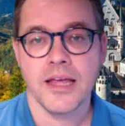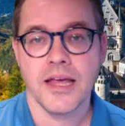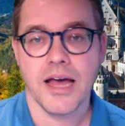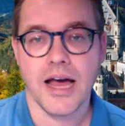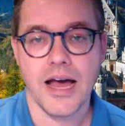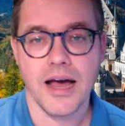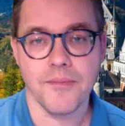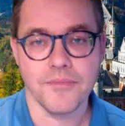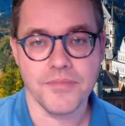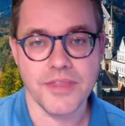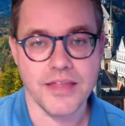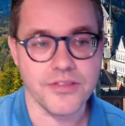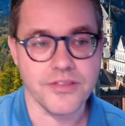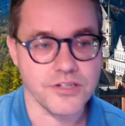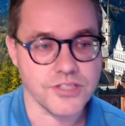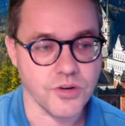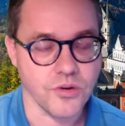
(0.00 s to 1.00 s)
Um, then
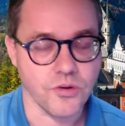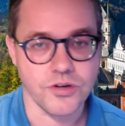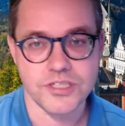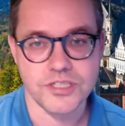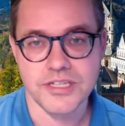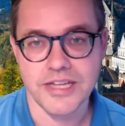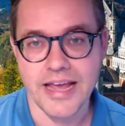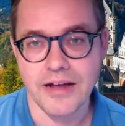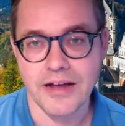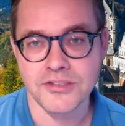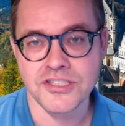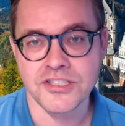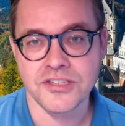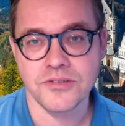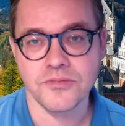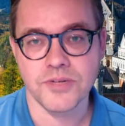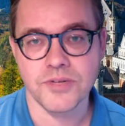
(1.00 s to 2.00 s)
there's the orders and
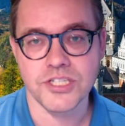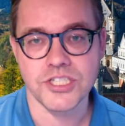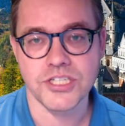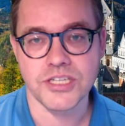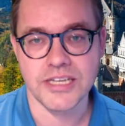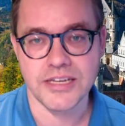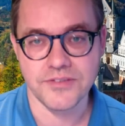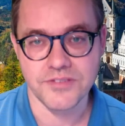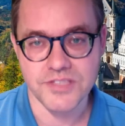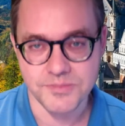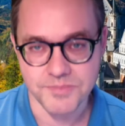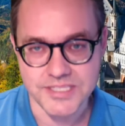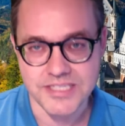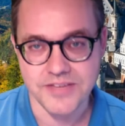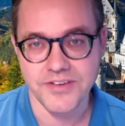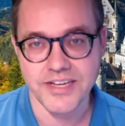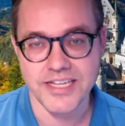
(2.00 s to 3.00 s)
council, which give
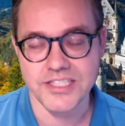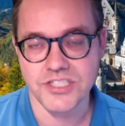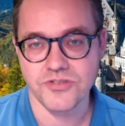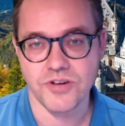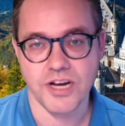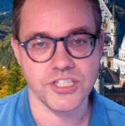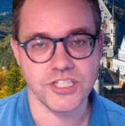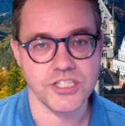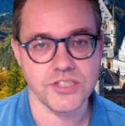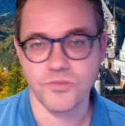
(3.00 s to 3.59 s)
specific instructions,